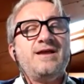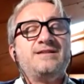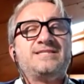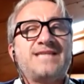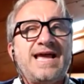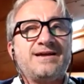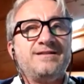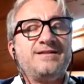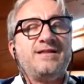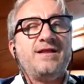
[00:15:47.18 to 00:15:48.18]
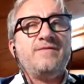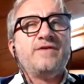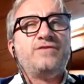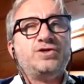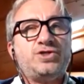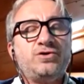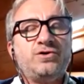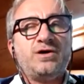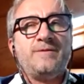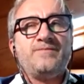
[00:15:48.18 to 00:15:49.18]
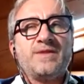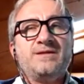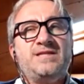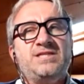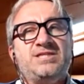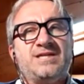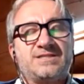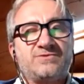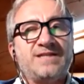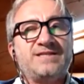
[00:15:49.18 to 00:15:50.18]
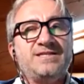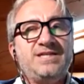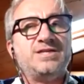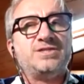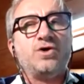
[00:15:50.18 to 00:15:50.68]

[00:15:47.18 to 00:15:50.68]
The second, for sure, digital strategy.